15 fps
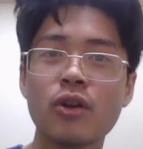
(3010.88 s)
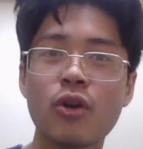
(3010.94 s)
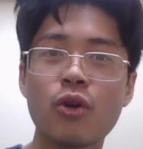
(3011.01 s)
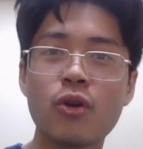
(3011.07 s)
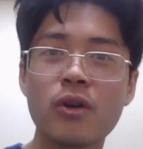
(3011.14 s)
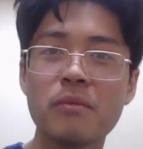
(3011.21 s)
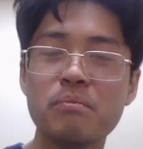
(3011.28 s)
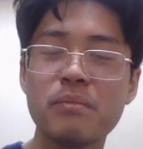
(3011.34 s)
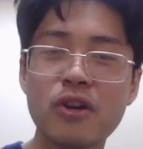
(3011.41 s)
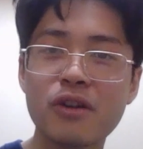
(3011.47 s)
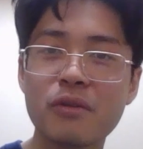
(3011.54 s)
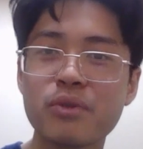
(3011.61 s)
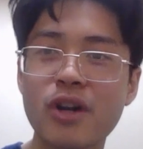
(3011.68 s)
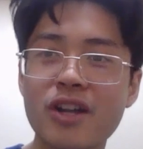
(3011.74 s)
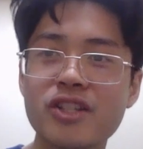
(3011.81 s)
or
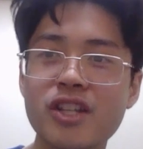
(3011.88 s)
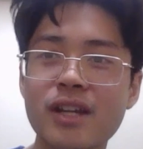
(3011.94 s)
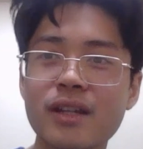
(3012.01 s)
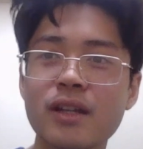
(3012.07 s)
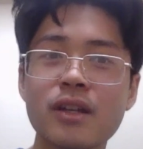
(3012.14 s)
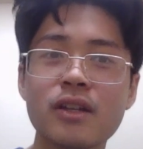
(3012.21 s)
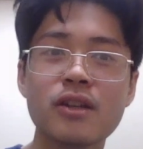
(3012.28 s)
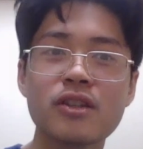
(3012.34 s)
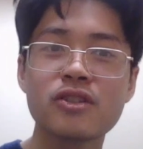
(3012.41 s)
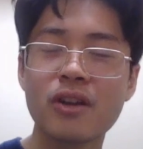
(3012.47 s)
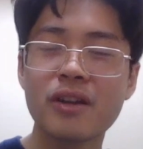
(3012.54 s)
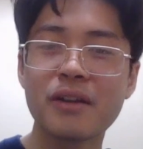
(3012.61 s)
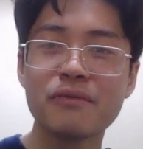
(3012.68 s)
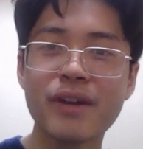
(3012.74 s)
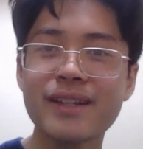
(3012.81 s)
build a project
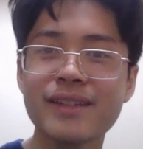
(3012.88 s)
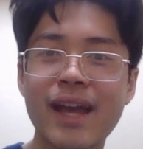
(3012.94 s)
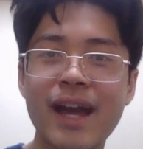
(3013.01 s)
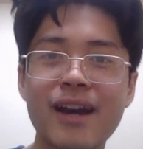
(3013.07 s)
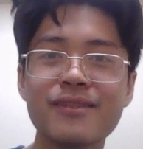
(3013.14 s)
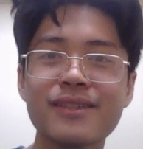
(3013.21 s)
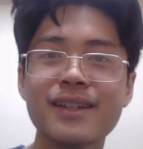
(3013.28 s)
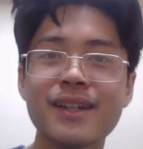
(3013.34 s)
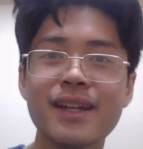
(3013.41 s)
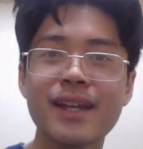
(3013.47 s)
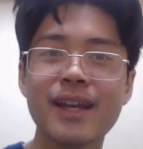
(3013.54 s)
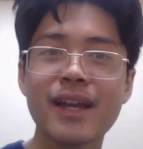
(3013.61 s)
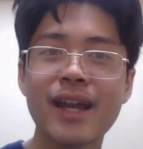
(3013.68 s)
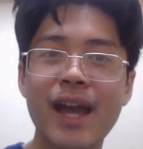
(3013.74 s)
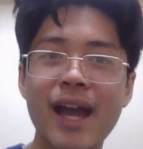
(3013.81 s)
starting right now
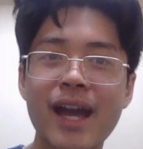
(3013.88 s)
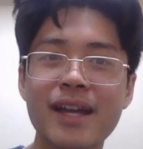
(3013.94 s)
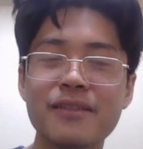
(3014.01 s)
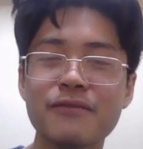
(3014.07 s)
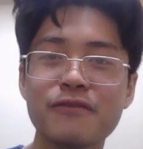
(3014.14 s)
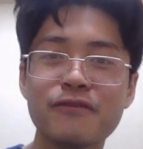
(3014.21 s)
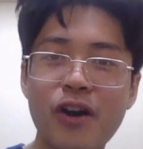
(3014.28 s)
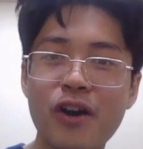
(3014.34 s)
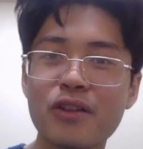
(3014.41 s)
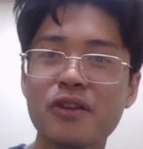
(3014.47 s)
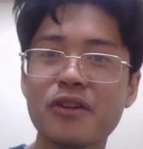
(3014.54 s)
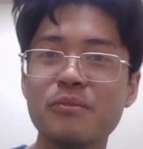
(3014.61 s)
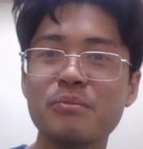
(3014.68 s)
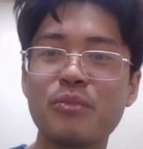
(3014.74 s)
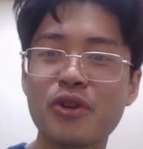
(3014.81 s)
and
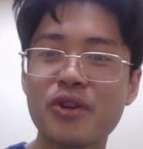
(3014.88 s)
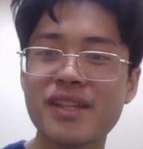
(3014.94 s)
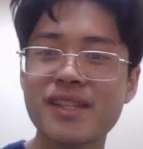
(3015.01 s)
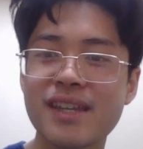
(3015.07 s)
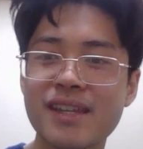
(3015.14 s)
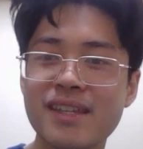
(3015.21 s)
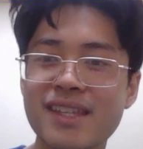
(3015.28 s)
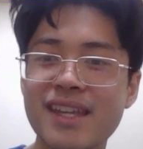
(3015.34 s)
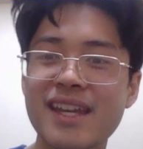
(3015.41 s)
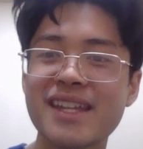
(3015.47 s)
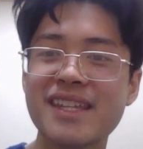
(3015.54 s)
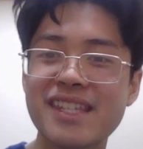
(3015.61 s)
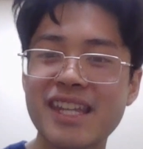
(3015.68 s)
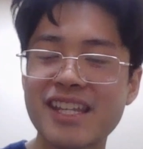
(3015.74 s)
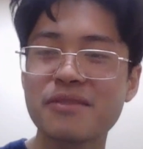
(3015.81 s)
follow Boris's
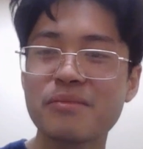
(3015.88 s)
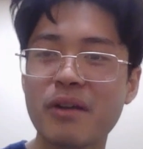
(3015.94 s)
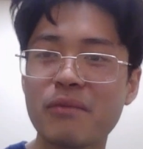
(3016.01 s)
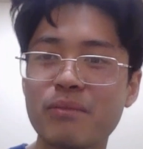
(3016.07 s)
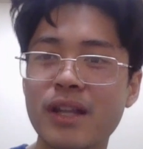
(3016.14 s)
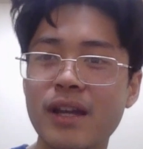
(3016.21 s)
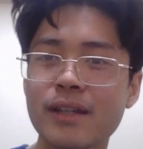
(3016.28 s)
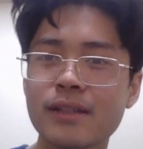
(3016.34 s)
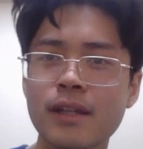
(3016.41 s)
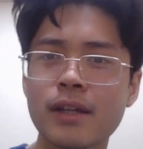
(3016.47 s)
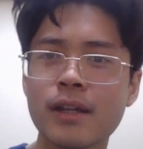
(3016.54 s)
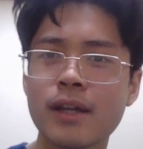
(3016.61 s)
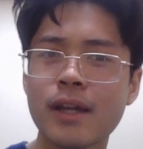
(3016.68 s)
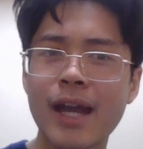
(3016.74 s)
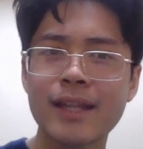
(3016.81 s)
6-month plan.
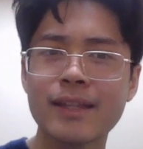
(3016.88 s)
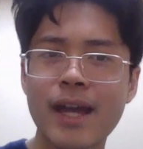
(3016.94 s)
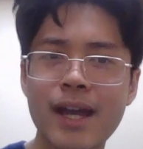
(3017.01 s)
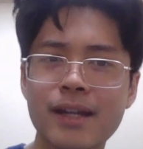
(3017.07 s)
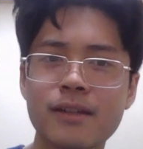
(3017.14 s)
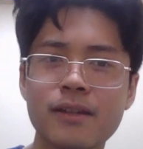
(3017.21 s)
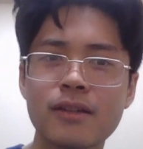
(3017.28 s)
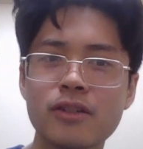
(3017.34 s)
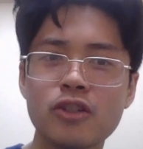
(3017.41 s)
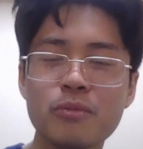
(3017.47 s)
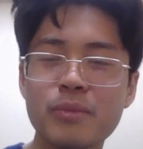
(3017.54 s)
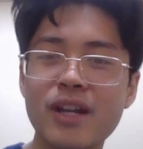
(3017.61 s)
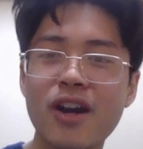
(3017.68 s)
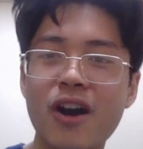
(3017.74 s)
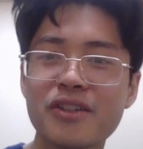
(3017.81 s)
And heck,
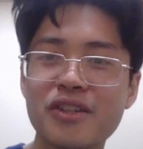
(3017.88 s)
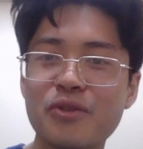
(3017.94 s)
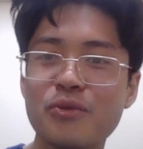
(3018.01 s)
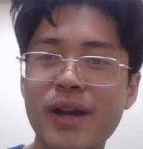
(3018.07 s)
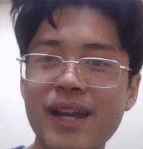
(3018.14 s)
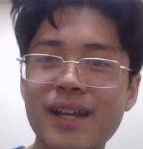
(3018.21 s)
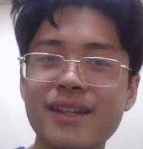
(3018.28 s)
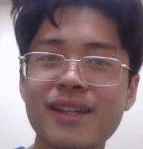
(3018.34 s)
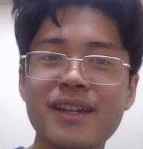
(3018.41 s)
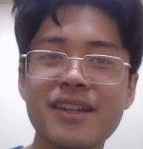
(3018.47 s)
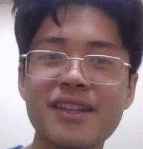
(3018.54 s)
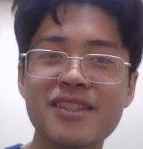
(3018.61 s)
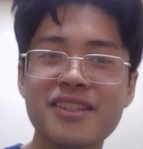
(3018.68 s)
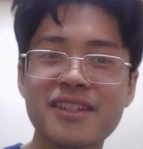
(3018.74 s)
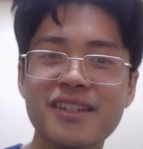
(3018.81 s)
you'll be on your way
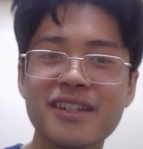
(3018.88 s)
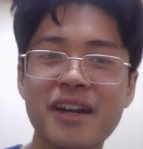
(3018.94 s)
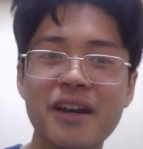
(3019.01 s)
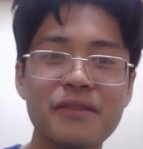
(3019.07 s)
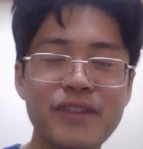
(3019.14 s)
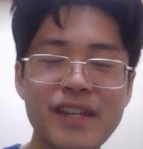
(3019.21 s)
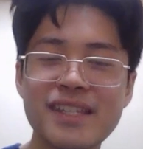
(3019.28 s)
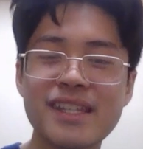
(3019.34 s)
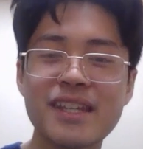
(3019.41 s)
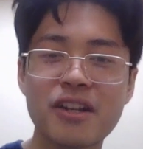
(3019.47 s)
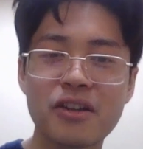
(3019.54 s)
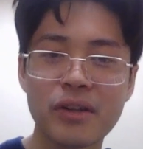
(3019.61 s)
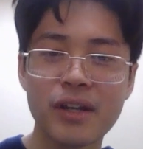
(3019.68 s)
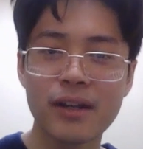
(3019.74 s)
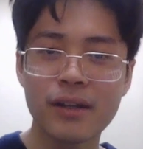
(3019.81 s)
to a VC
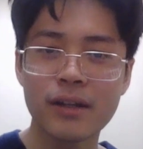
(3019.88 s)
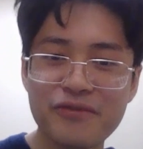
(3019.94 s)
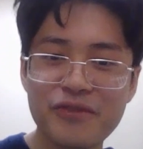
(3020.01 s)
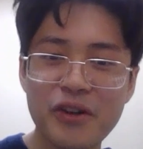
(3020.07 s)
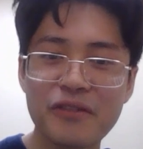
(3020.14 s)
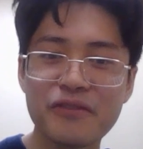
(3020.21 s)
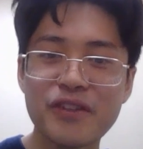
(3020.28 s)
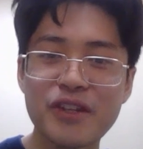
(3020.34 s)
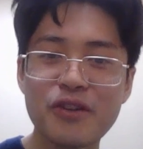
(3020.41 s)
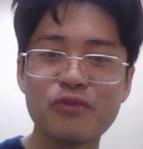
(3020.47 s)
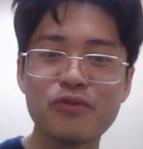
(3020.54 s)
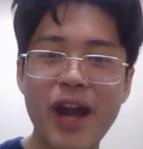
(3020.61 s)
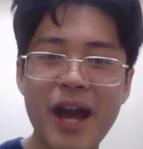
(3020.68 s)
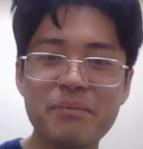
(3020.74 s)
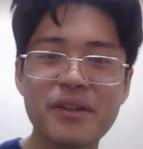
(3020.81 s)
career. For a few
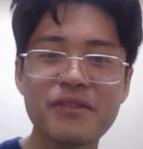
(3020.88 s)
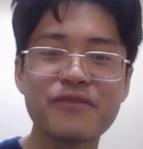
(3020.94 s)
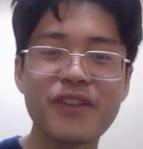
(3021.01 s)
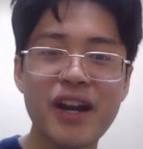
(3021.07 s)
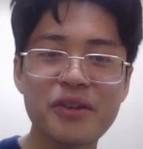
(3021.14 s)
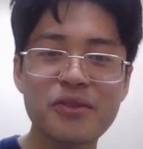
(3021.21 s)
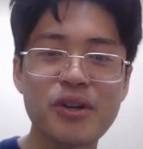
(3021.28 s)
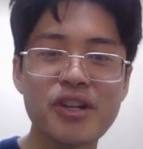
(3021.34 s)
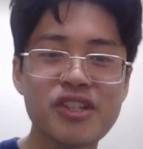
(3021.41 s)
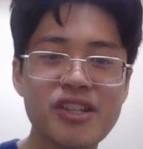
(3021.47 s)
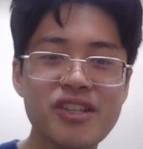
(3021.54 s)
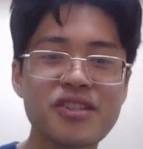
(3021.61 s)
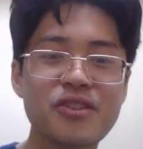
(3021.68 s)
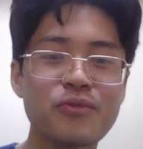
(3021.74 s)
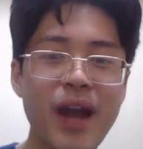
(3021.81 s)
rapid fire
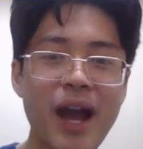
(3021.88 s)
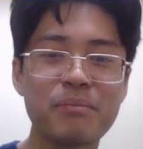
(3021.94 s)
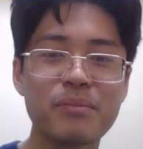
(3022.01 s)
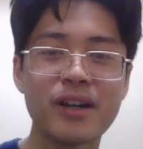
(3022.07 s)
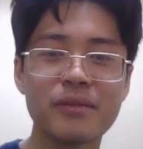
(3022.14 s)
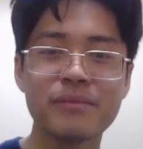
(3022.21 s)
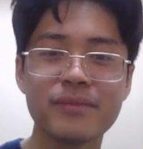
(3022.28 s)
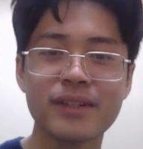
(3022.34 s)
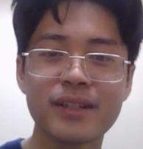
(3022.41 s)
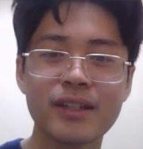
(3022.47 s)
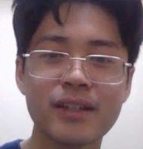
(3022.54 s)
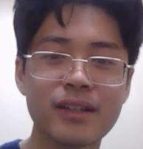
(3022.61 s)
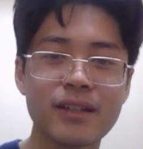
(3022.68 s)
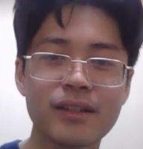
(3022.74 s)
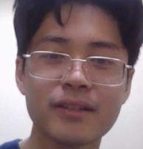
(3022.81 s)
questions to wrap up.
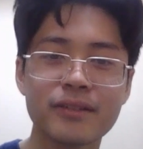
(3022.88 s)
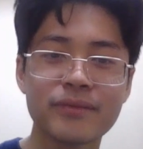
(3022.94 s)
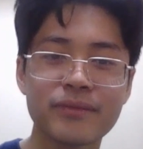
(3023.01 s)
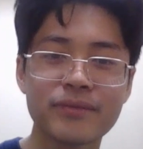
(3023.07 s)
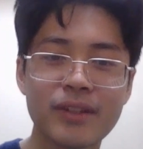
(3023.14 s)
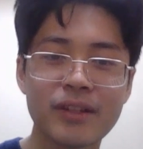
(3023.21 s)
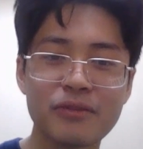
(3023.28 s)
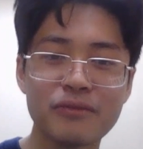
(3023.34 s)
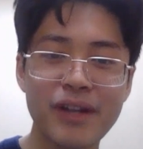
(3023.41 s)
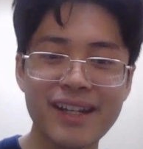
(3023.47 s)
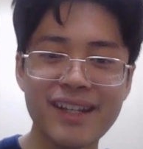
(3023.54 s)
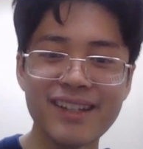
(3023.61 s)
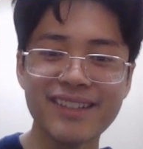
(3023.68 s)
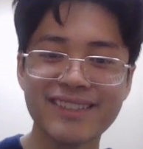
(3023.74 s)
Ready?